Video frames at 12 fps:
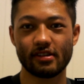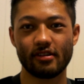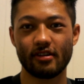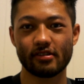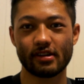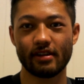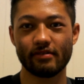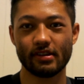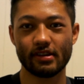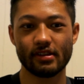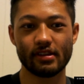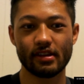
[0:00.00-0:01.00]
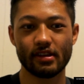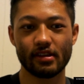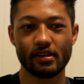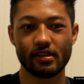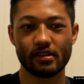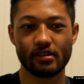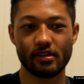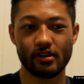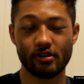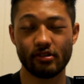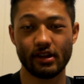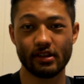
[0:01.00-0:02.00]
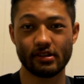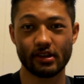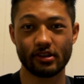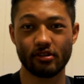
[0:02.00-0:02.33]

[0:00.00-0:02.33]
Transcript: long time to load, and it's like,